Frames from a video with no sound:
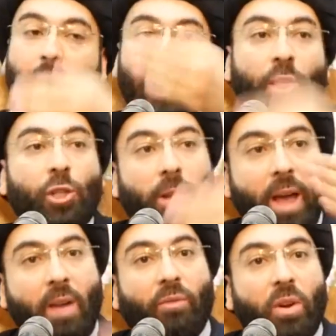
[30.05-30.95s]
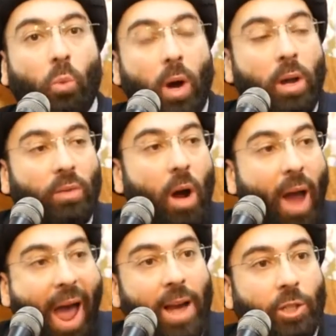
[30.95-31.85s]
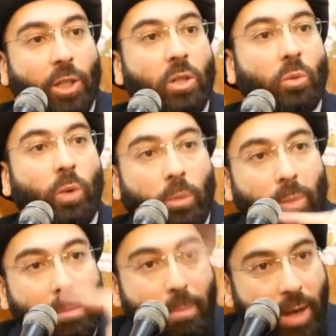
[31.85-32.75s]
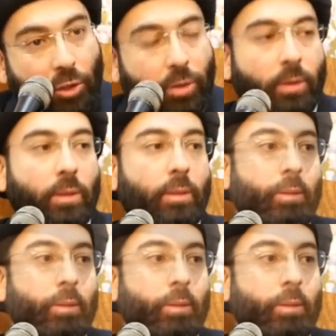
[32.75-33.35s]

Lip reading: each and every one of our actions will be measured.